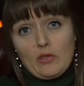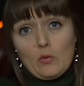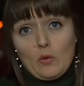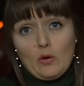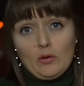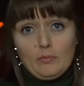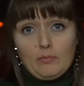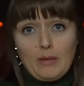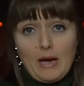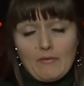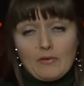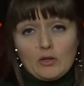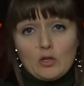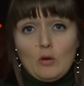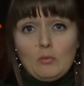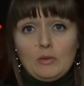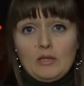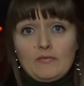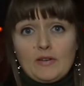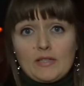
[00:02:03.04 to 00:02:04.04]
you on
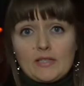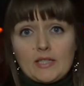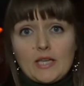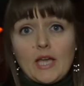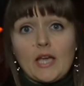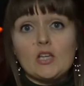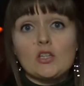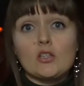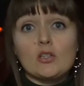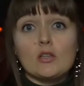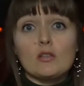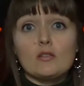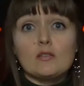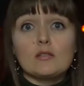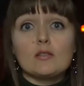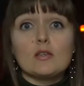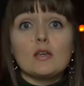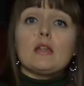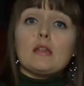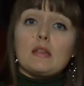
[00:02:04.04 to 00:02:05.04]
paranormal
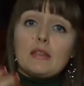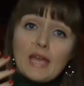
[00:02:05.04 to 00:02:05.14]
investigations,